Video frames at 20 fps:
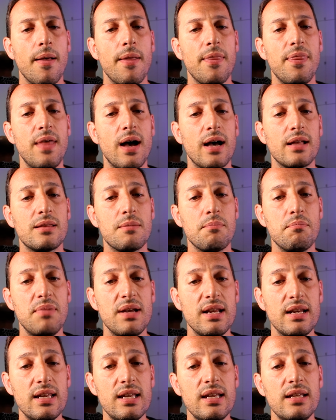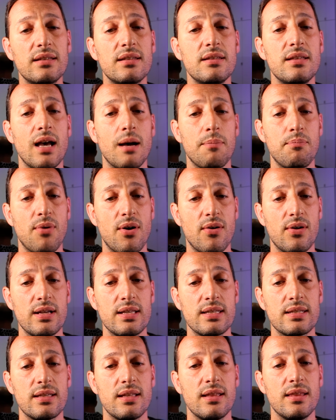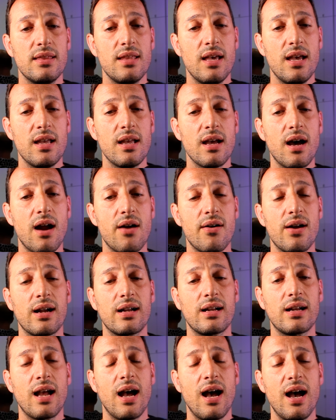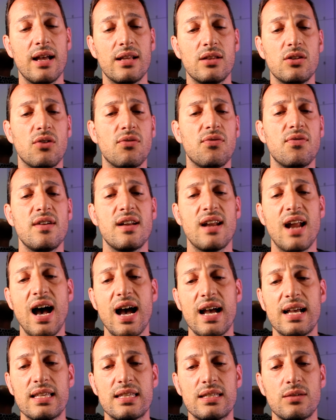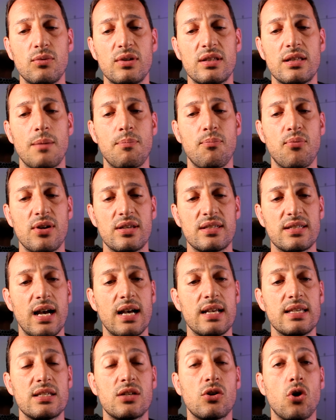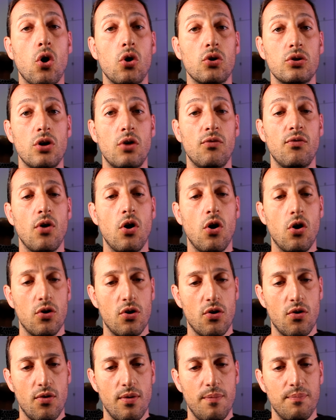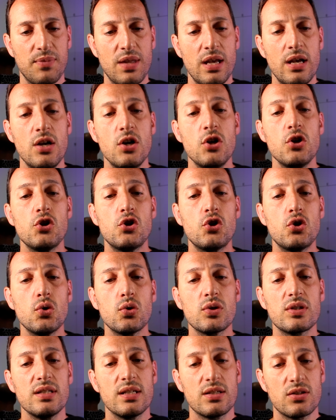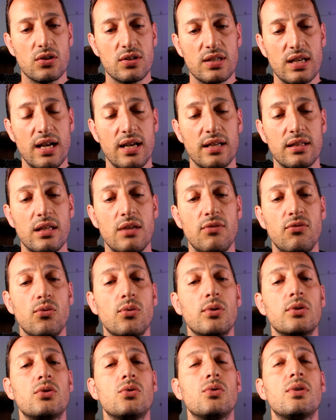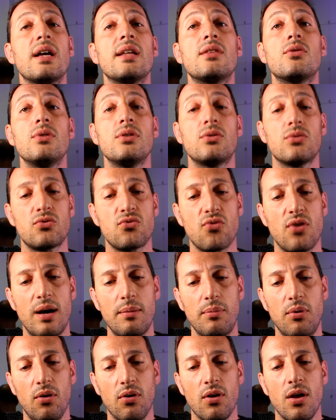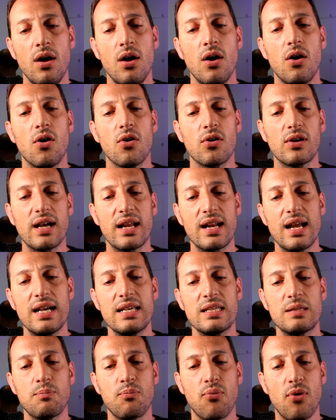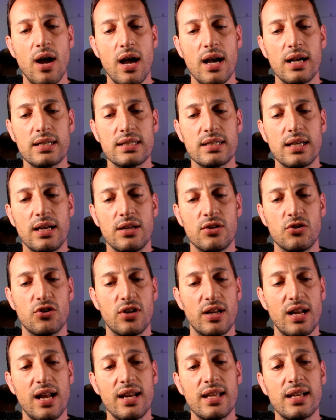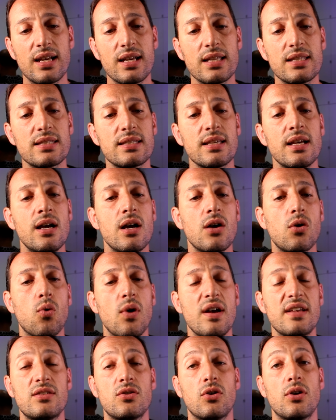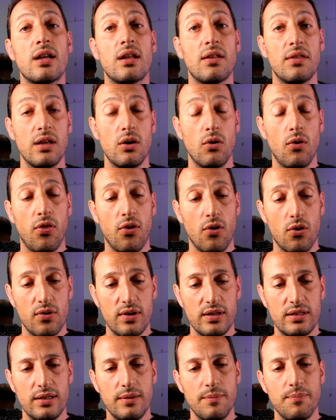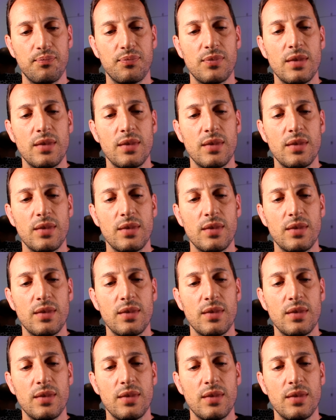that beneath the appearance they are a kind of knights with a precise code of honor. Choose this society if you want to get into trouble, organize pranks and shenanigans, questioning the authority.